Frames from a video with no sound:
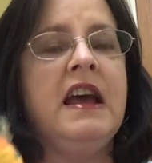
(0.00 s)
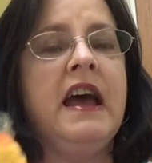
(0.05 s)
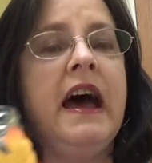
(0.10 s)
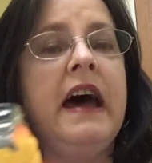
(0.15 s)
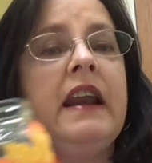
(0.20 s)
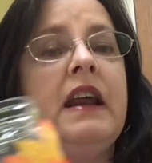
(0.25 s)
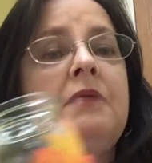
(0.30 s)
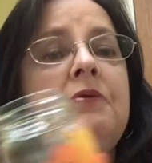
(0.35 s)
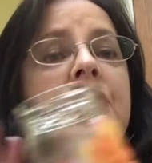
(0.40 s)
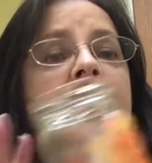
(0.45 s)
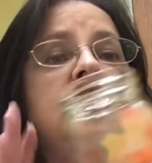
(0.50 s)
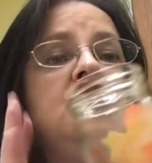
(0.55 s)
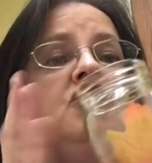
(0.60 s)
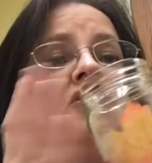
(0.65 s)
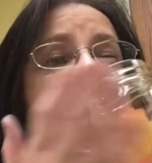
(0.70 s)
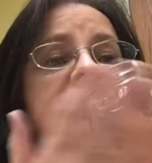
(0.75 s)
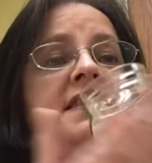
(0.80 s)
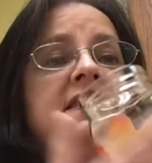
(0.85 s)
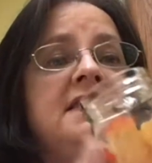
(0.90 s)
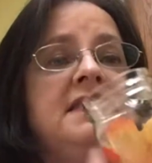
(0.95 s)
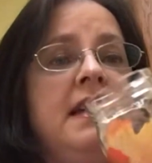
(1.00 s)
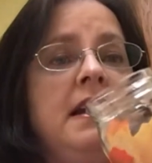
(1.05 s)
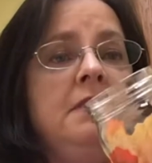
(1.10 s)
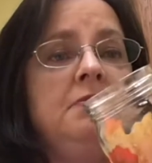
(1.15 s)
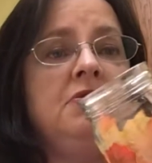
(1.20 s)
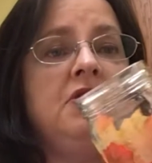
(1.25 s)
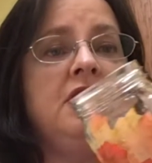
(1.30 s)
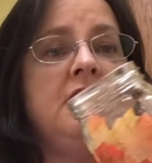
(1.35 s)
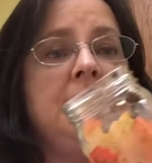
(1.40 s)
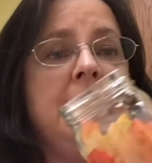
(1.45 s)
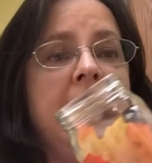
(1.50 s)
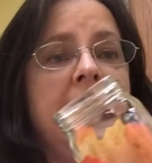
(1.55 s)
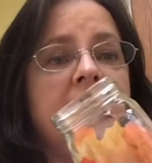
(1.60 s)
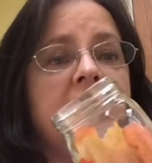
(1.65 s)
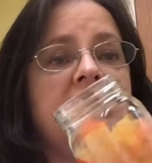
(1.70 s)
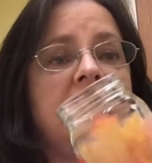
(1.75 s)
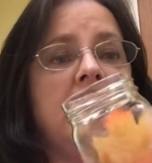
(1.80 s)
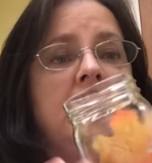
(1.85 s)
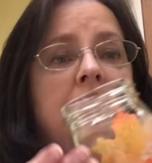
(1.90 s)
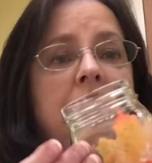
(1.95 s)
And I'm going to do the same to the back
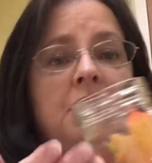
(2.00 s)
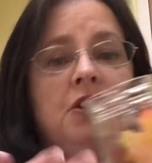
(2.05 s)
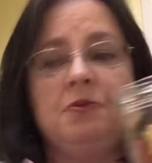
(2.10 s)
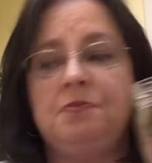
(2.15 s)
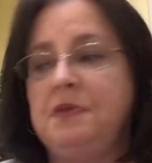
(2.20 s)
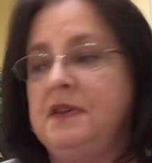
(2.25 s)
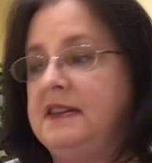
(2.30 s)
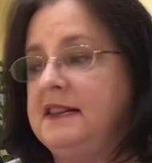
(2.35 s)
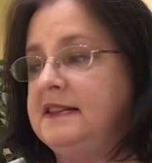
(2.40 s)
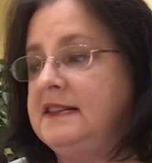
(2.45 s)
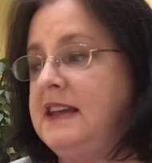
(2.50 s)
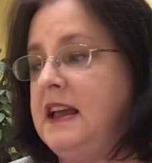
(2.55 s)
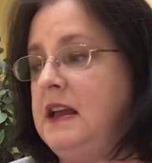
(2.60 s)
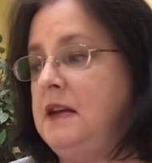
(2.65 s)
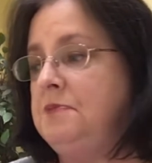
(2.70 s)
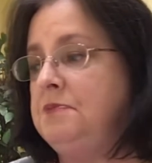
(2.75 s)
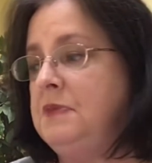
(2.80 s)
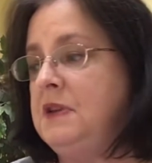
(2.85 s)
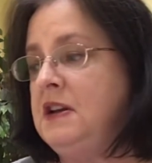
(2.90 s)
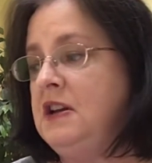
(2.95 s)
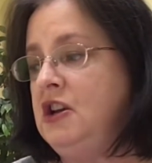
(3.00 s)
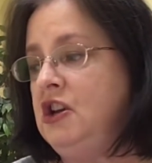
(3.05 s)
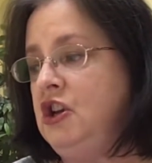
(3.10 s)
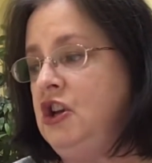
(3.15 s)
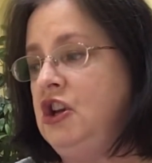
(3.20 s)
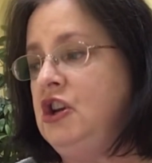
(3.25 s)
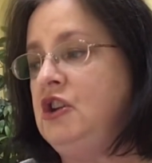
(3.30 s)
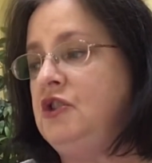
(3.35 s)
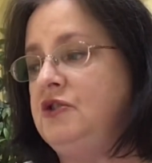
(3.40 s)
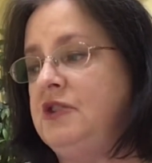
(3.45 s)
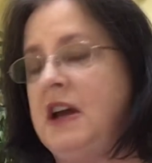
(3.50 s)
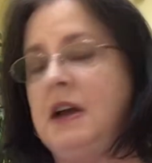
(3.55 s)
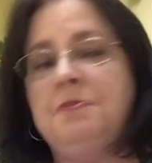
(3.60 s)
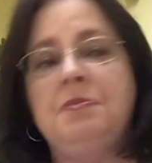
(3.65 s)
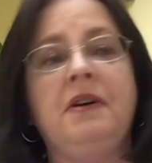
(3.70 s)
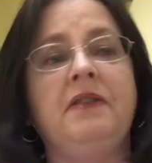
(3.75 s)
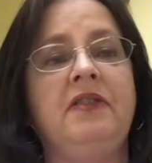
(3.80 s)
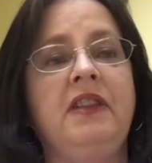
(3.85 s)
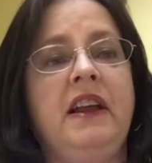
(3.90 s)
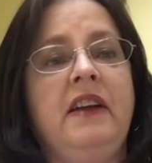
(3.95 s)
side. I'm going to put the same, type
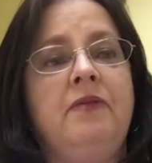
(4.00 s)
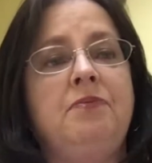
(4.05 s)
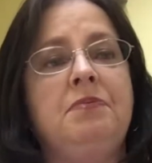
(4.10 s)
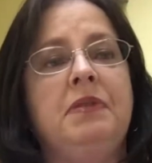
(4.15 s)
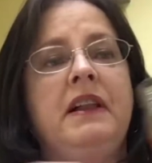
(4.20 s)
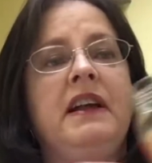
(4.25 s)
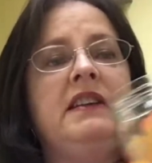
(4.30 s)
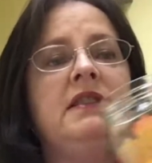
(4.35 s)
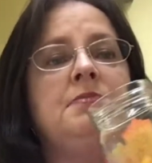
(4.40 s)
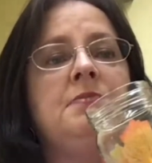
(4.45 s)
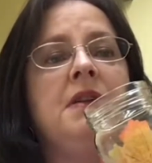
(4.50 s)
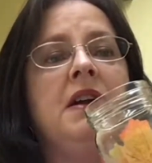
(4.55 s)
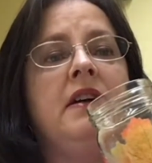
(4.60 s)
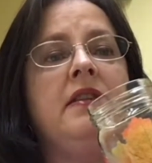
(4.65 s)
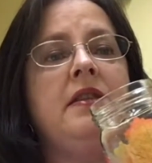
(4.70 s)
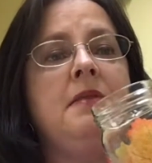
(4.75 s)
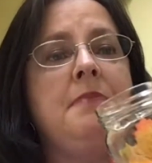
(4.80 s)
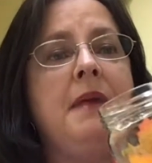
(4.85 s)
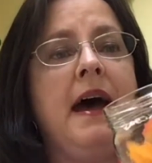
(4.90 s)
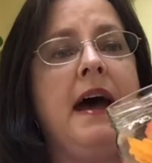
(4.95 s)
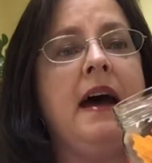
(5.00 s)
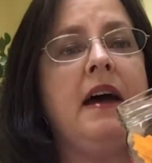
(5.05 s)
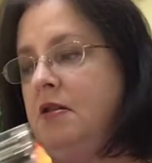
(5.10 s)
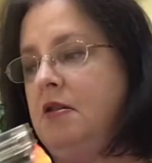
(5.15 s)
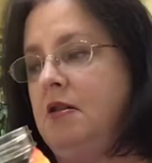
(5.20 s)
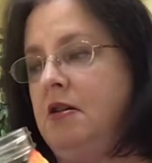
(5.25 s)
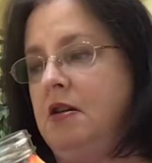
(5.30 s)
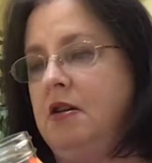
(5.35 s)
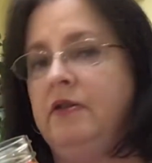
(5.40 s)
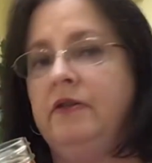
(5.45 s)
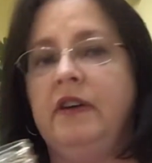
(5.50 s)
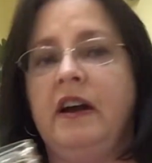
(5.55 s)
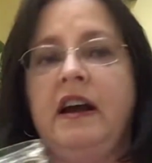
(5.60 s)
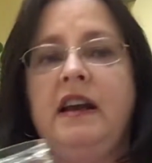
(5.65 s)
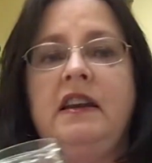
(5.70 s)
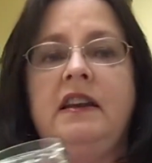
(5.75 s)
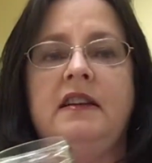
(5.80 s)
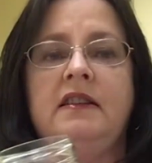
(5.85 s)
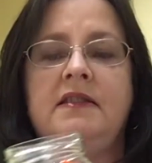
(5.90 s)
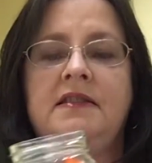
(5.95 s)
of leaf placement on the back.
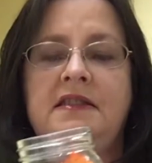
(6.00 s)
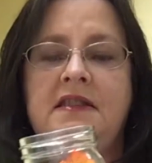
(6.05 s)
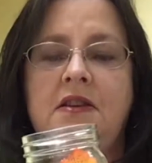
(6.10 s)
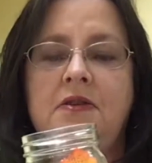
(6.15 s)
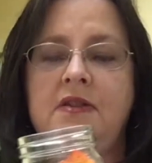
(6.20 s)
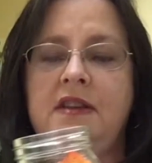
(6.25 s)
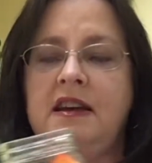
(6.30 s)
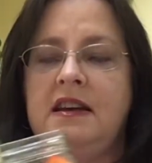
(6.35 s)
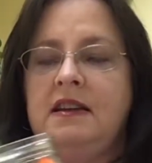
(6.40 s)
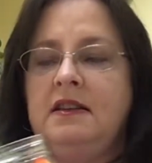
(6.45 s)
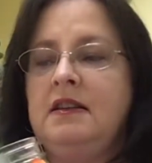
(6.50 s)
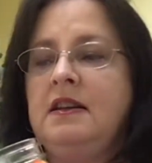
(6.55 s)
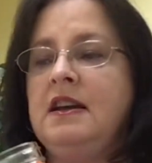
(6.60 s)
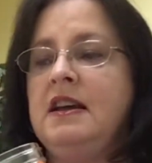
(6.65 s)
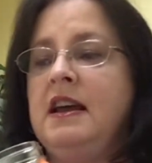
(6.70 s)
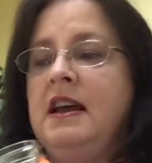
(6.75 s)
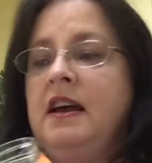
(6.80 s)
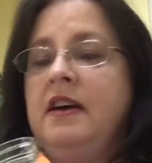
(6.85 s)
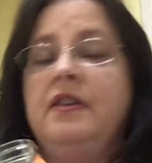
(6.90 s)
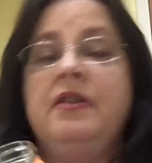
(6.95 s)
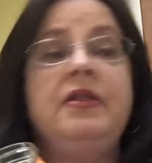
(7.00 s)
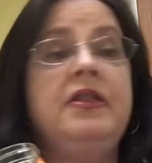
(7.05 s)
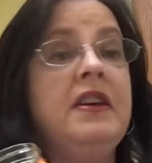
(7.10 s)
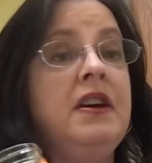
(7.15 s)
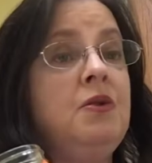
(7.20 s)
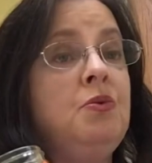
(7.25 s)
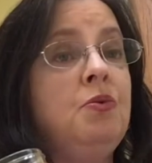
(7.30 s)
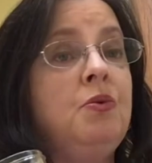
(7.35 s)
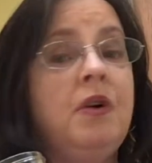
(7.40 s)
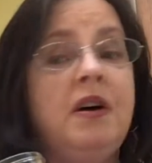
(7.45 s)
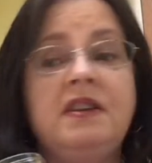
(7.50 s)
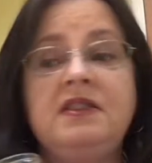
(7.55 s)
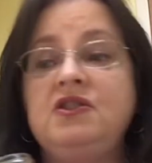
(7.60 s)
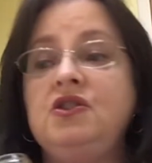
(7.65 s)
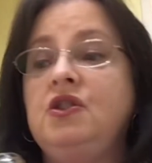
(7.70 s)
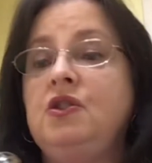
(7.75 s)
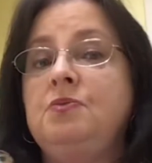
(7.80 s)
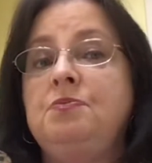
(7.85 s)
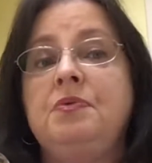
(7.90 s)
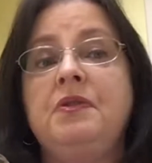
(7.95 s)
Alrighty, so then once
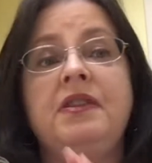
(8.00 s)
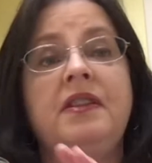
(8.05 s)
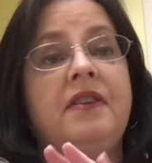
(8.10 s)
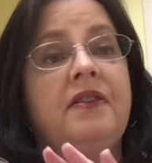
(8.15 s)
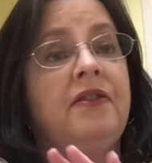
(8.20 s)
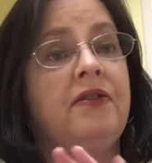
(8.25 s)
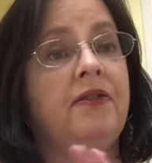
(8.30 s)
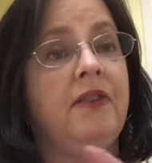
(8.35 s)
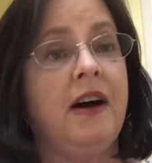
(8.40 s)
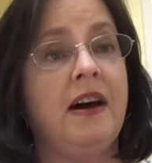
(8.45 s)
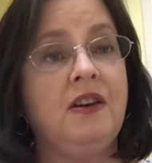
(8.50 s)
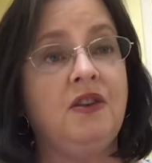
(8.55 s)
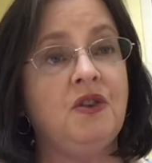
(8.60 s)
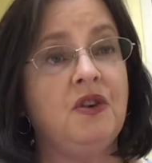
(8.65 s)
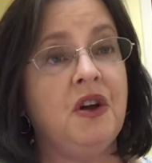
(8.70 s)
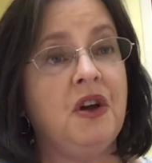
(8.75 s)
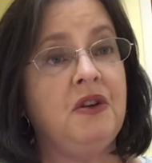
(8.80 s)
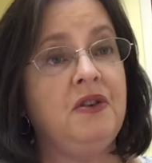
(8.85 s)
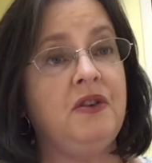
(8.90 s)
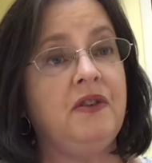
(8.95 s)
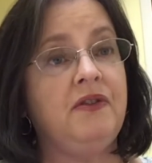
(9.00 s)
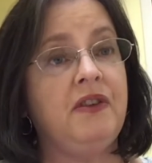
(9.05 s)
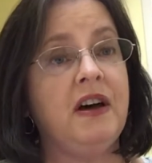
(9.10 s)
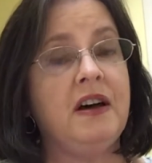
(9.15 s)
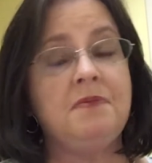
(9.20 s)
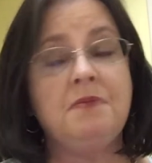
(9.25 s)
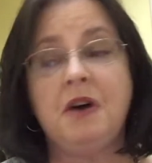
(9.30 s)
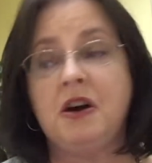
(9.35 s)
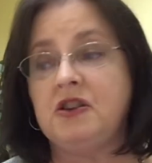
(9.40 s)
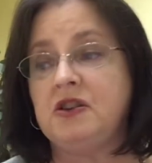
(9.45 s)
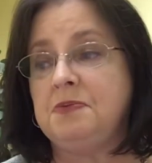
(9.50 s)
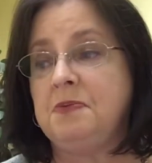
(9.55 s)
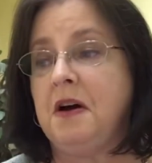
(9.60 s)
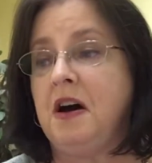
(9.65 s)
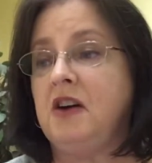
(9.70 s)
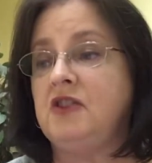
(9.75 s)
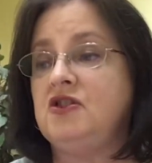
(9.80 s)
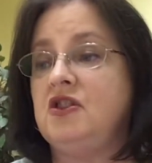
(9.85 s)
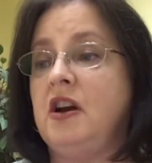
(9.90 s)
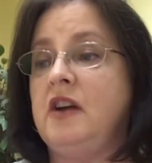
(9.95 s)
you put the final coat of Mod
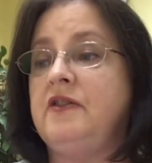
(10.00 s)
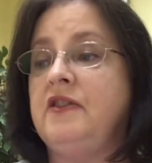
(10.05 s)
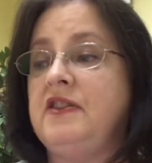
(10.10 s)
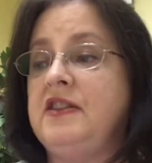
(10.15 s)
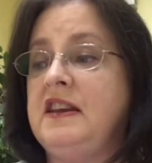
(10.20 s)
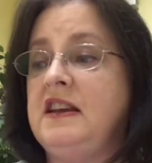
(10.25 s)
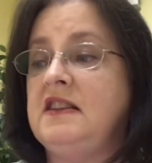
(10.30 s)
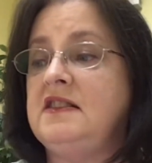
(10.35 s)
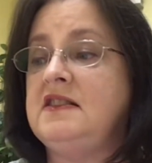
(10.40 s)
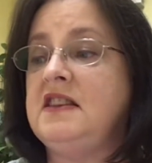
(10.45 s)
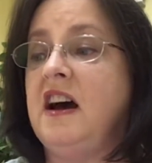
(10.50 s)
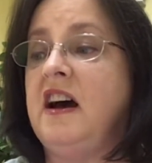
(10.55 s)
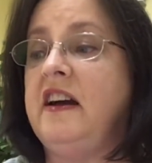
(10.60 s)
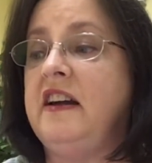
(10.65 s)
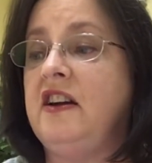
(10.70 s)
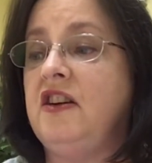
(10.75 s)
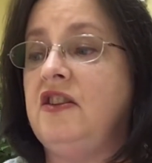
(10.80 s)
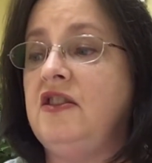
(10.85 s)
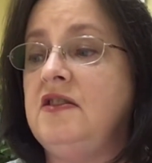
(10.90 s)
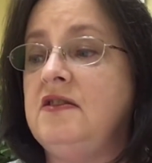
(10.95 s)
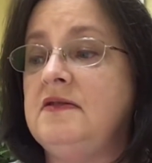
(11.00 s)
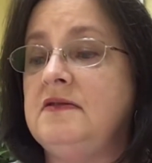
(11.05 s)
Podge over the entire